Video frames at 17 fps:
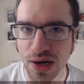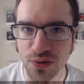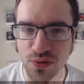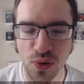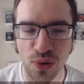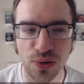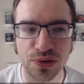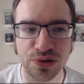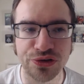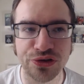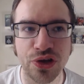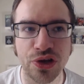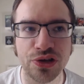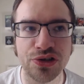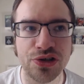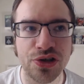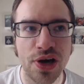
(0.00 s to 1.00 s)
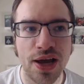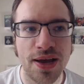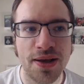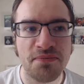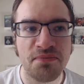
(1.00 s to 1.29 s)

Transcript: Nightcrawler and such,